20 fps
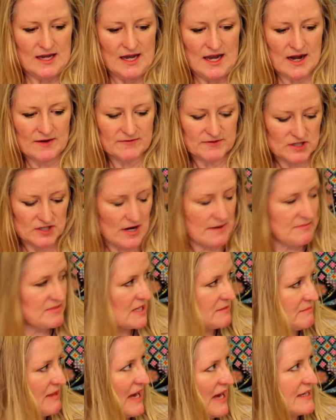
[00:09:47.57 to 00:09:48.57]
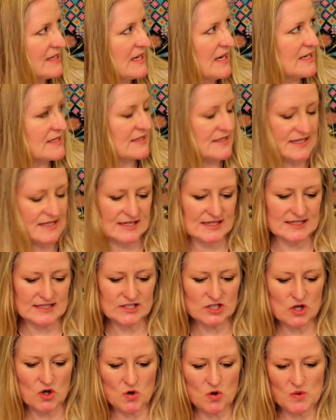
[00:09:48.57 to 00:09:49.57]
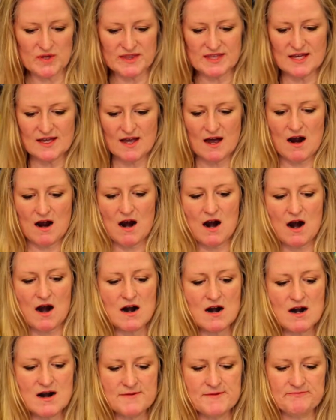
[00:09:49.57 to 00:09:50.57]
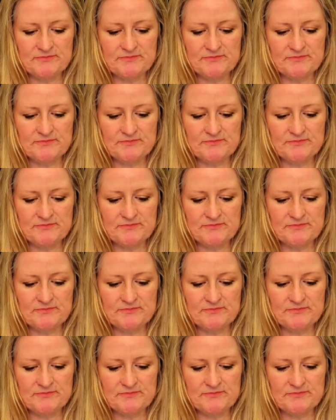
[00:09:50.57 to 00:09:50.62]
after I'm done podcasting. So what they are